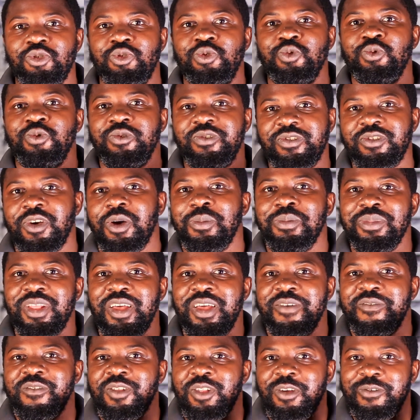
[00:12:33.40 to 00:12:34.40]
do some
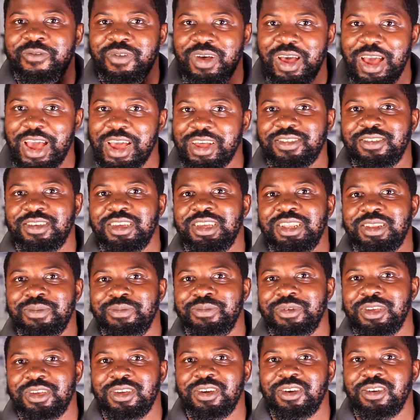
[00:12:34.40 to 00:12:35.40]
level of acting
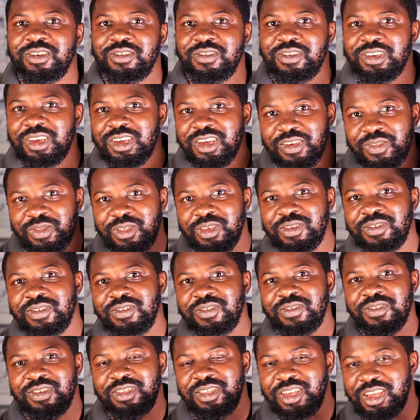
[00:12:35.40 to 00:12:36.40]
because this
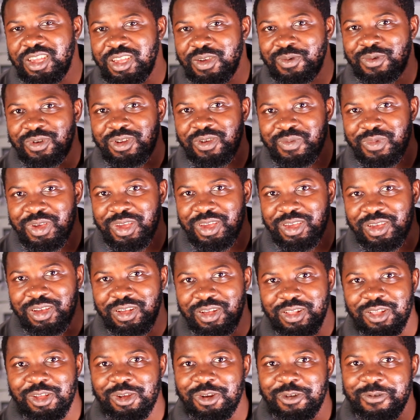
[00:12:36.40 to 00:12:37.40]
is the day you want to make
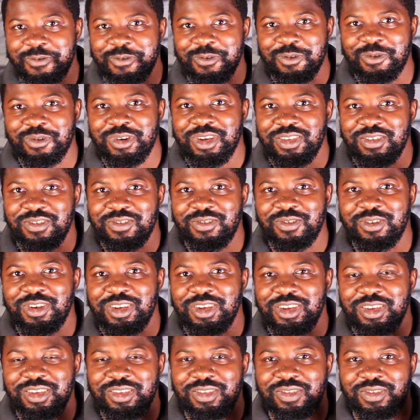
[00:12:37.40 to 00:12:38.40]
a lot of great
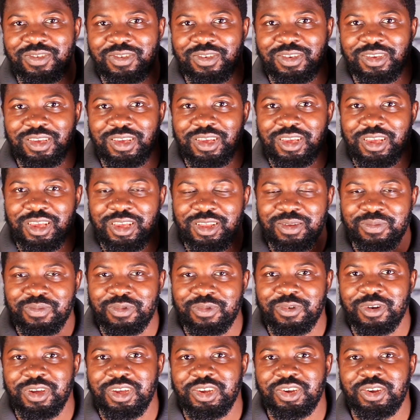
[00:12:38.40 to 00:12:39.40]
great
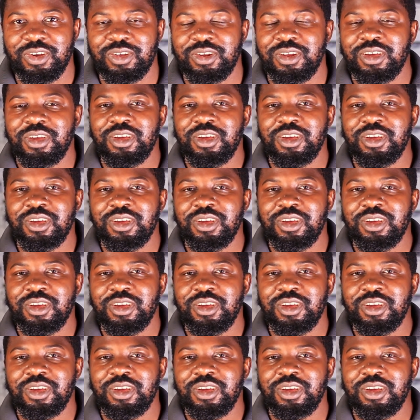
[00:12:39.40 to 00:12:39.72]
impression